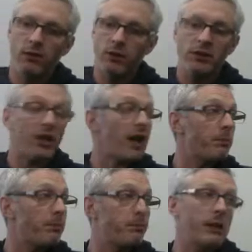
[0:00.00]
it's got
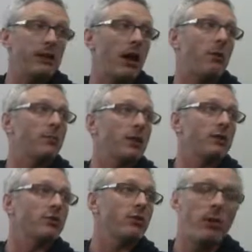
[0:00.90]
beatdown
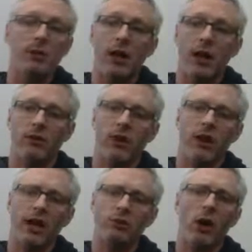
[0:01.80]
potential. I mean,
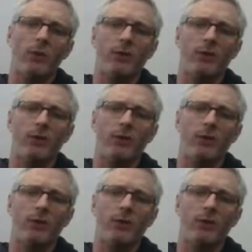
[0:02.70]
I swapped a